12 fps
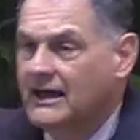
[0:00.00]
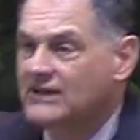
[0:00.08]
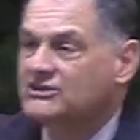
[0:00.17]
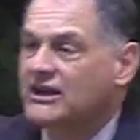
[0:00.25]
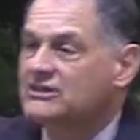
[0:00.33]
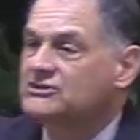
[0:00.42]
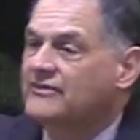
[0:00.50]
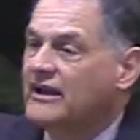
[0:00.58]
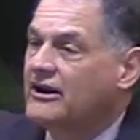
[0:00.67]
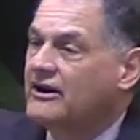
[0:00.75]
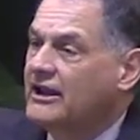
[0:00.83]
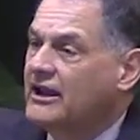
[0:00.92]
That sounds
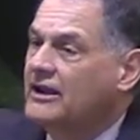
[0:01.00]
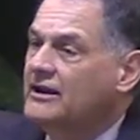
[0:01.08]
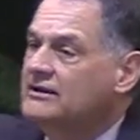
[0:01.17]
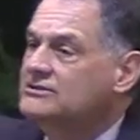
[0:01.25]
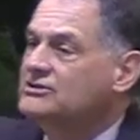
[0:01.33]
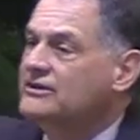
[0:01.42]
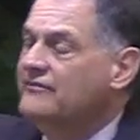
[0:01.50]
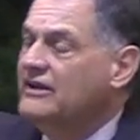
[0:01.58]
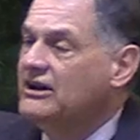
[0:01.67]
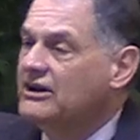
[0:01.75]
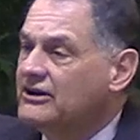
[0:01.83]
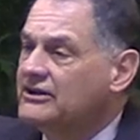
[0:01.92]
very
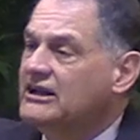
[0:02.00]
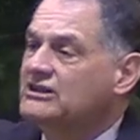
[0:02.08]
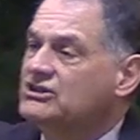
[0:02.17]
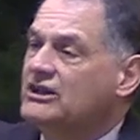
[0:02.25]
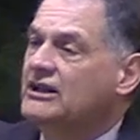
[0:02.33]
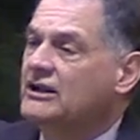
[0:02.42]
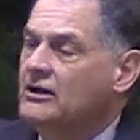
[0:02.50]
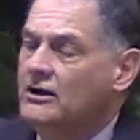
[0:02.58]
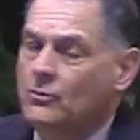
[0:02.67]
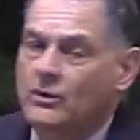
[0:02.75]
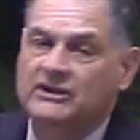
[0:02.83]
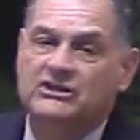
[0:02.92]
severe, doesn't it?
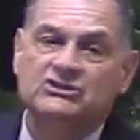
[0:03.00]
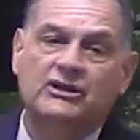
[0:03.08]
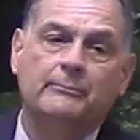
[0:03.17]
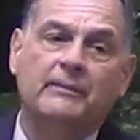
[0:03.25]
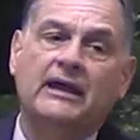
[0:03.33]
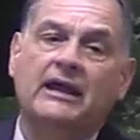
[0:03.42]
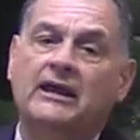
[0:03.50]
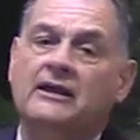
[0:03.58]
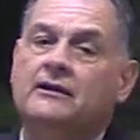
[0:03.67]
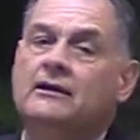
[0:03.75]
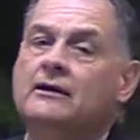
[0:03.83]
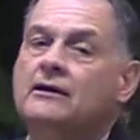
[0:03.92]
What does it
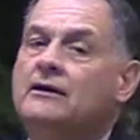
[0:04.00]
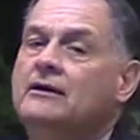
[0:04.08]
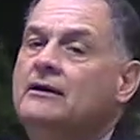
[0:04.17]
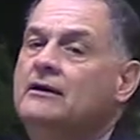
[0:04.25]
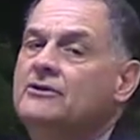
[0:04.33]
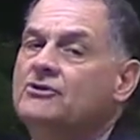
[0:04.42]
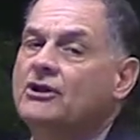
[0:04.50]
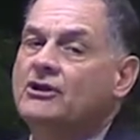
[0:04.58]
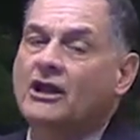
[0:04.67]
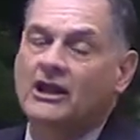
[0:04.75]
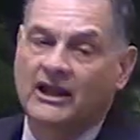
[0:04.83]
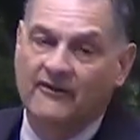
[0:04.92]
mean to
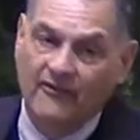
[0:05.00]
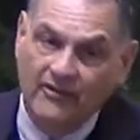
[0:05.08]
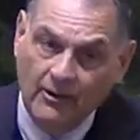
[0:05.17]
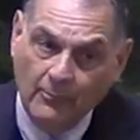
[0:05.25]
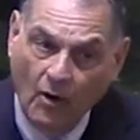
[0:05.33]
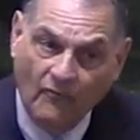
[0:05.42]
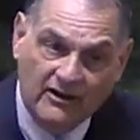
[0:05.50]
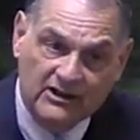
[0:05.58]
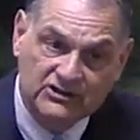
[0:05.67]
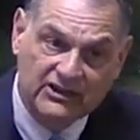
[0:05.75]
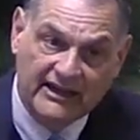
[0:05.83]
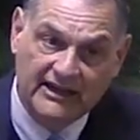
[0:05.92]
deliver them over
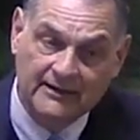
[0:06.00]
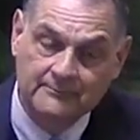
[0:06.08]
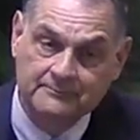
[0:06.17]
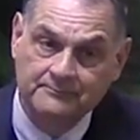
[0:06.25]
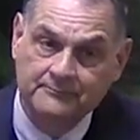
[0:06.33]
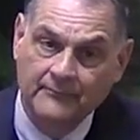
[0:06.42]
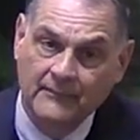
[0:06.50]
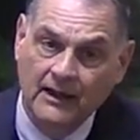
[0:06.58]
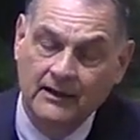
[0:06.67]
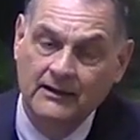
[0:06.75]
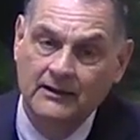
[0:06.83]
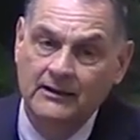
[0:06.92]
to Satan?
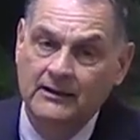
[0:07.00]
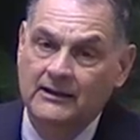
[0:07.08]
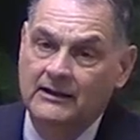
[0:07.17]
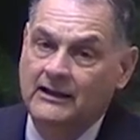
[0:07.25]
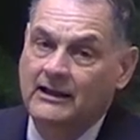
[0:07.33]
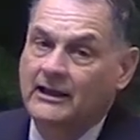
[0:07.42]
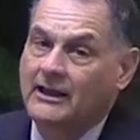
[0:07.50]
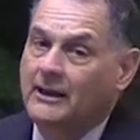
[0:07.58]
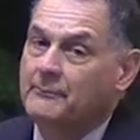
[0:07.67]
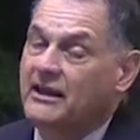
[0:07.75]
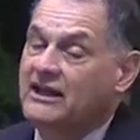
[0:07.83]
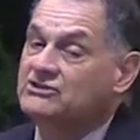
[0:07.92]

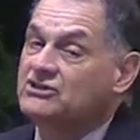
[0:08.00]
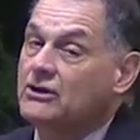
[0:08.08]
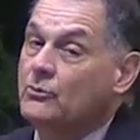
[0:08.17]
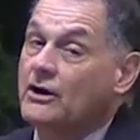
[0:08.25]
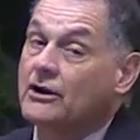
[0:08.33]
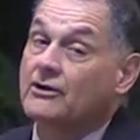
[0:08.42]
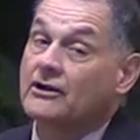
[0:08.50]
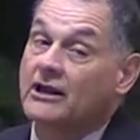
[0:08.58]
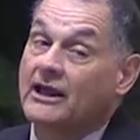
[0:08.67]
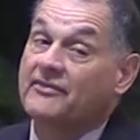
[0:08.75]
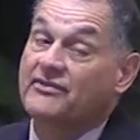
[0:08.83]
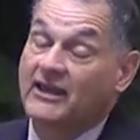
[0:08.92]
It means that we're going to
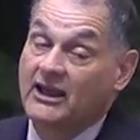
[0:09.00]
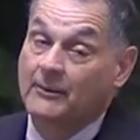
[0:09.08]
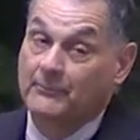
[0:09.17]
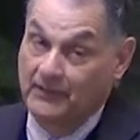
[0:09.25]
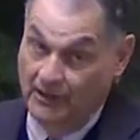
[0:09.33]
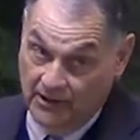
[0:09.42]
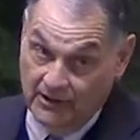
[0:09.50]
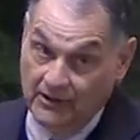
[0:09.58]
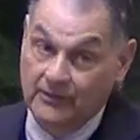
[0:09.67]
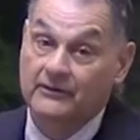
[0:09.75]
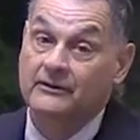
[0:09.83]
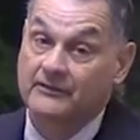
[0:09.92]
let them
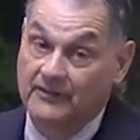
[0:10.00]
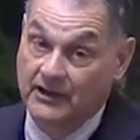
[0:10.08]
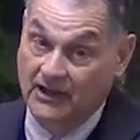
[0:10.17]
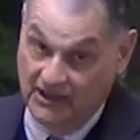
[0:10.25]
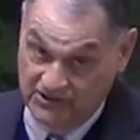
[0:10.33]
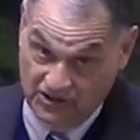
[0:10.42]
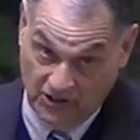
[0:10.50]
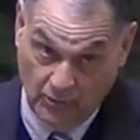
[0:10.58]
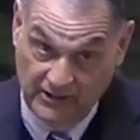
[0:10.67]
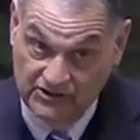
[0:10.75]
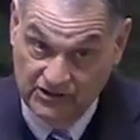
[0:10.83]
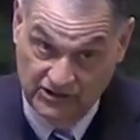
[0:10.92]
learn the
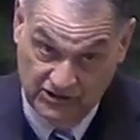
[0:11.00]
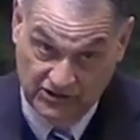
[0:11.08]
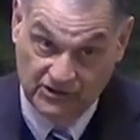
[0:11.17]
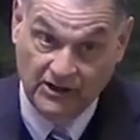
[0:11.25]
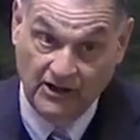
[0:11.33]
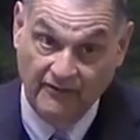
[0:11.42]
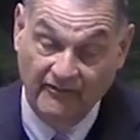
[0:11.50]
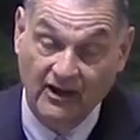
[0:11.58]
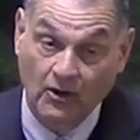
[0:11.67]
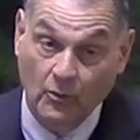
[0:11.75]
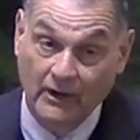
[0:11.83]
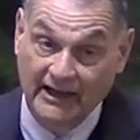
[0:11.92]
consequences of
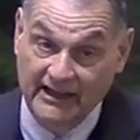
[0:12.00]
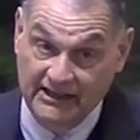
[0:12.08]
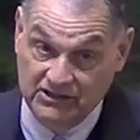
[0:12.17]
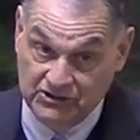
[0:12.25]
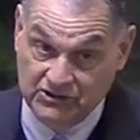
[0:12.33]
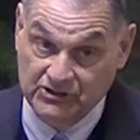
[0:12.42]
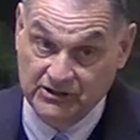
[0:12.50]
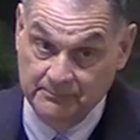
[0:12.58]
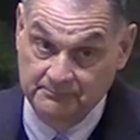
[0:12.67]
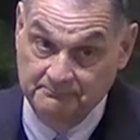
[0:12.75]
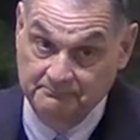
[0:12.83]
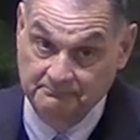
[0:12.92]
their ways.
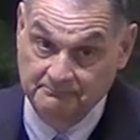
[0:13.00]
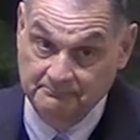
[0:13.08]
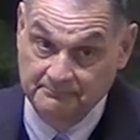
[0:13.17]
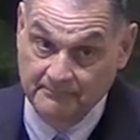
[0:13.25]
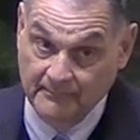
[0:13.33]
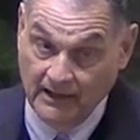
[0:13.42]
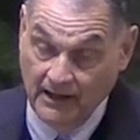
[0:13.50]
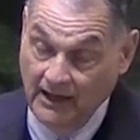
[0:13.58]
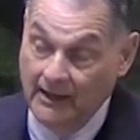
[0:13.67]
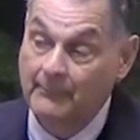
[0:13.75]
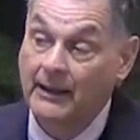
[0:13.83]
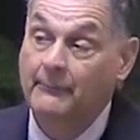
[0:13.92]

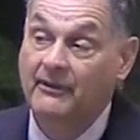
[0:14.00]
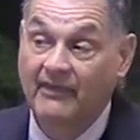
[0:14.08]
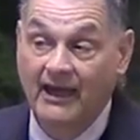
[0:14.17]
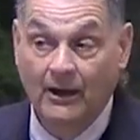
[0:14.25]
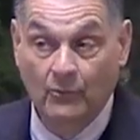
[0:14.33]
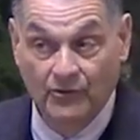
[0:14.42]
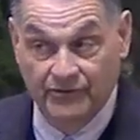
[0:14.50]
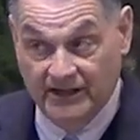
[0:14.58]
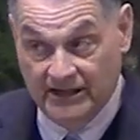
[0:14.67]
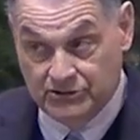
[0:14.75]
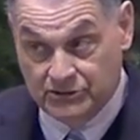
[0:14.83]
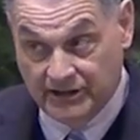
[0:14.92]
And maybe that will
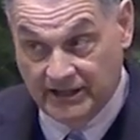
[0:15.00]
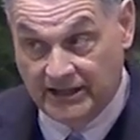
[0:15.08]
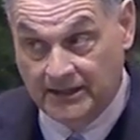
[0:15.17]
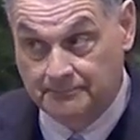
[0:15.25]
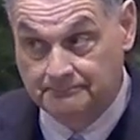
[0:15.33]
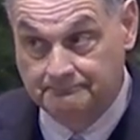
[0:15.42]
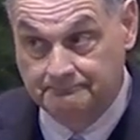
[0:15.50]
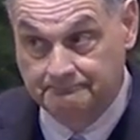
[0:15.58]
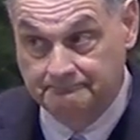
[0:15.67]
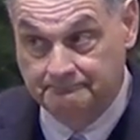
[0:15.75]
teach them.